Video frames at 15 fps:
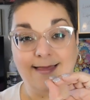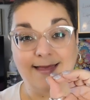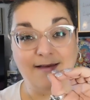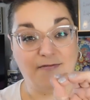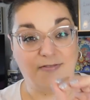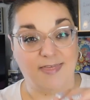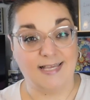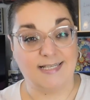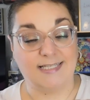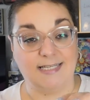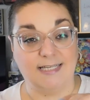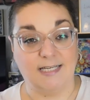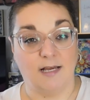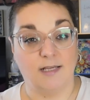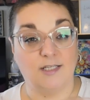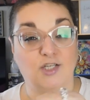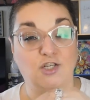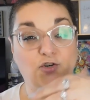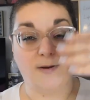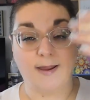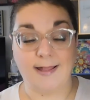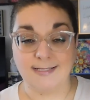If this does
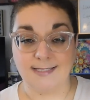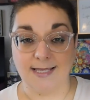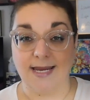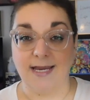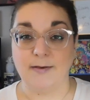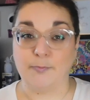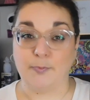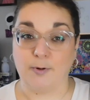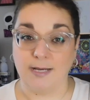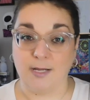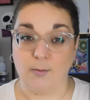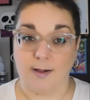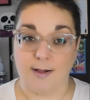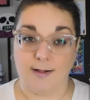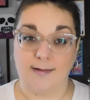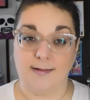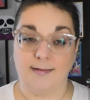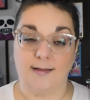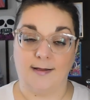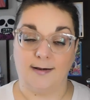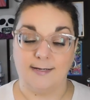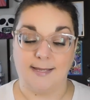translate pretty well
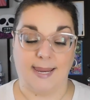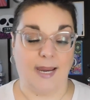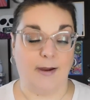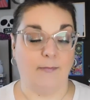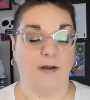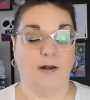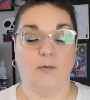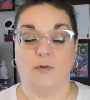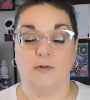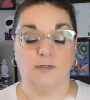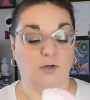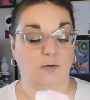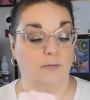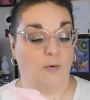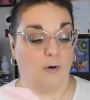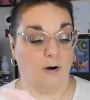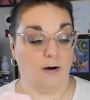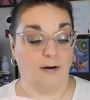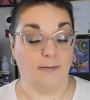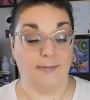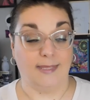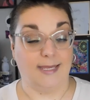on camera, we'll do
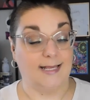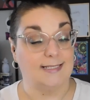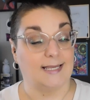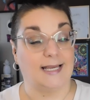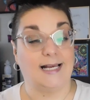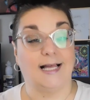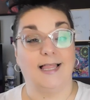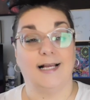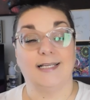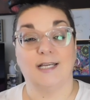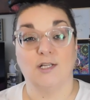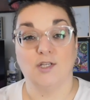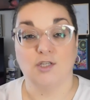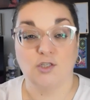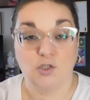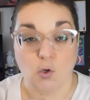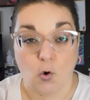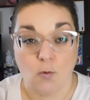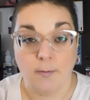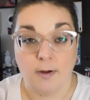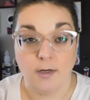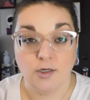more because I collected so
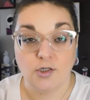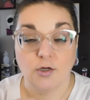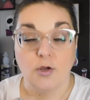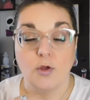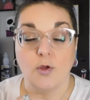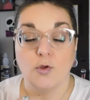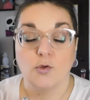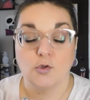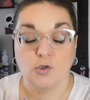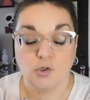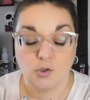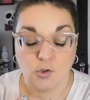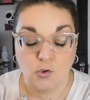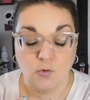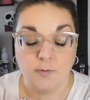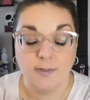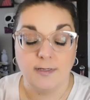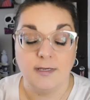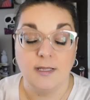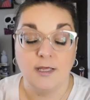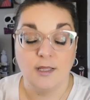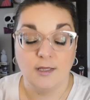much
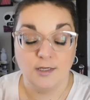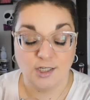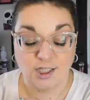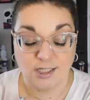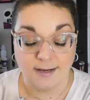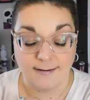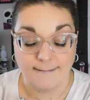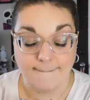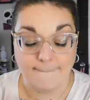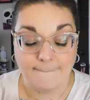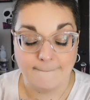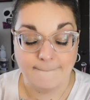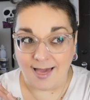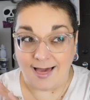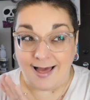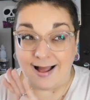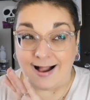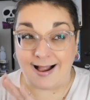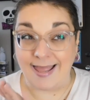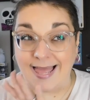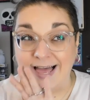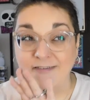stupid shit.
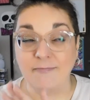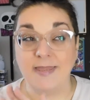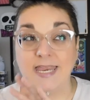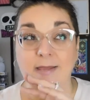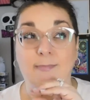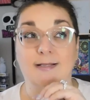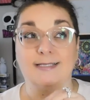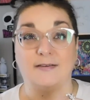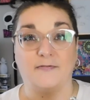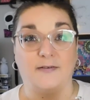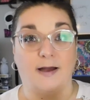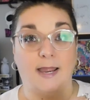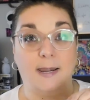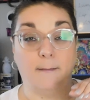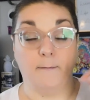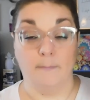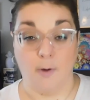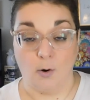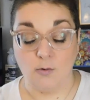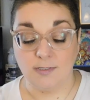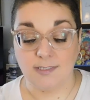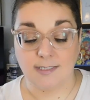I have been able to find
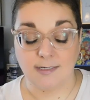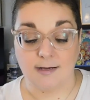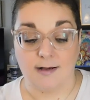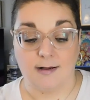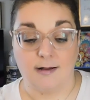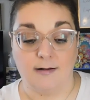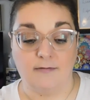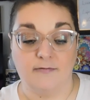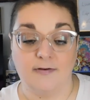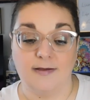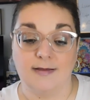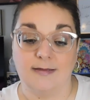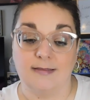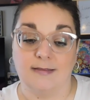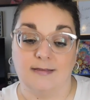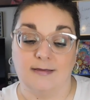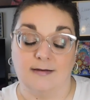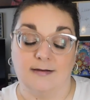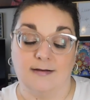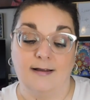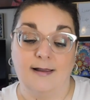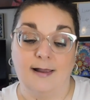most of
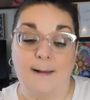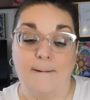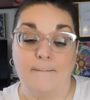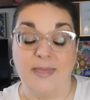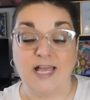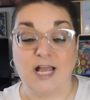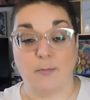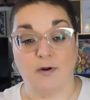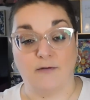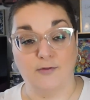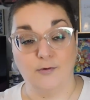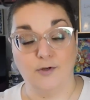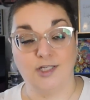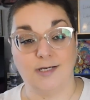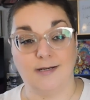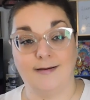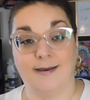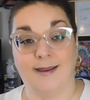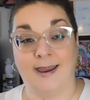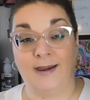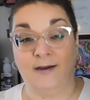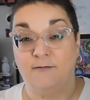the Makeup Revolution
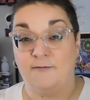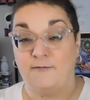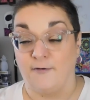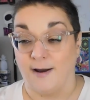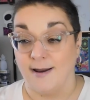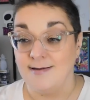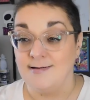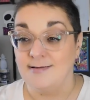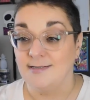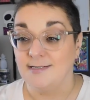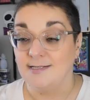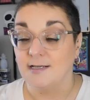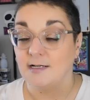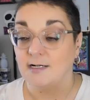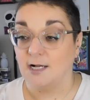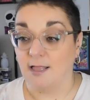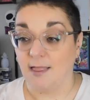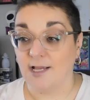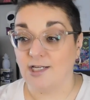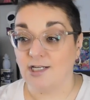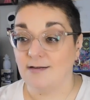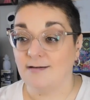and Friends
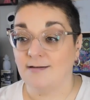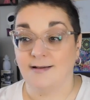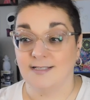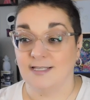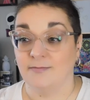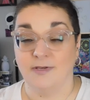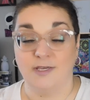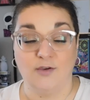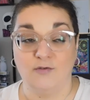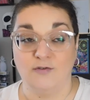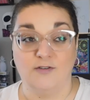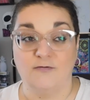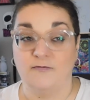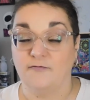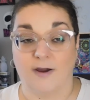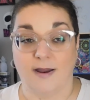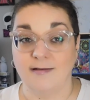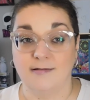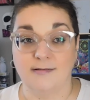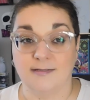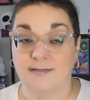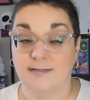collection because I'm a huge
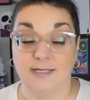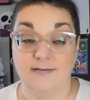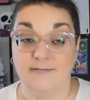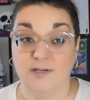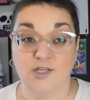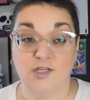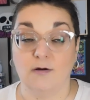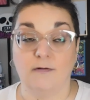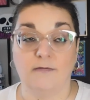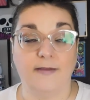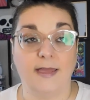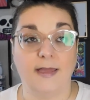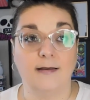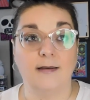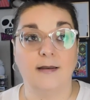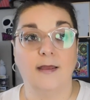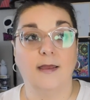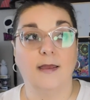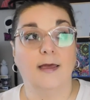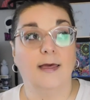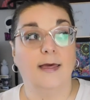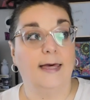Friends TV show fan.
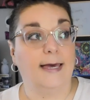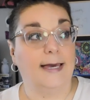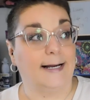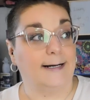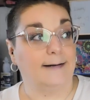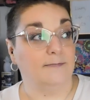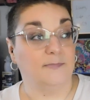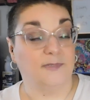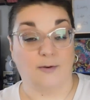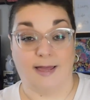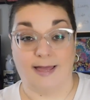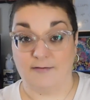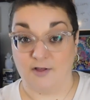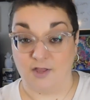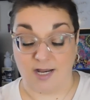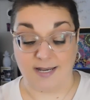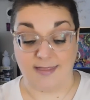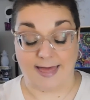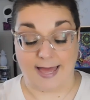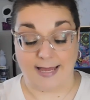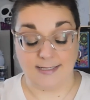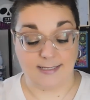So I have a lot of
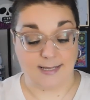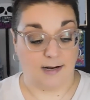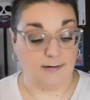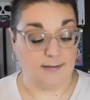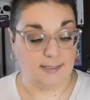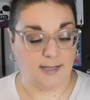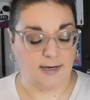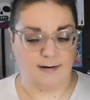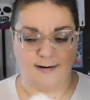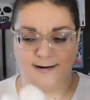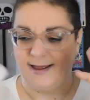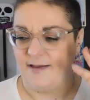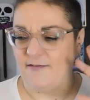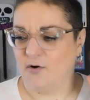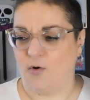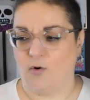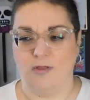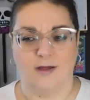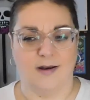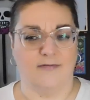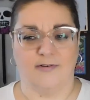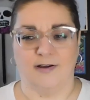that out there, and I have a whole
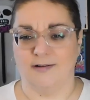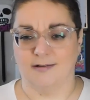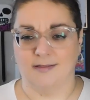lot of other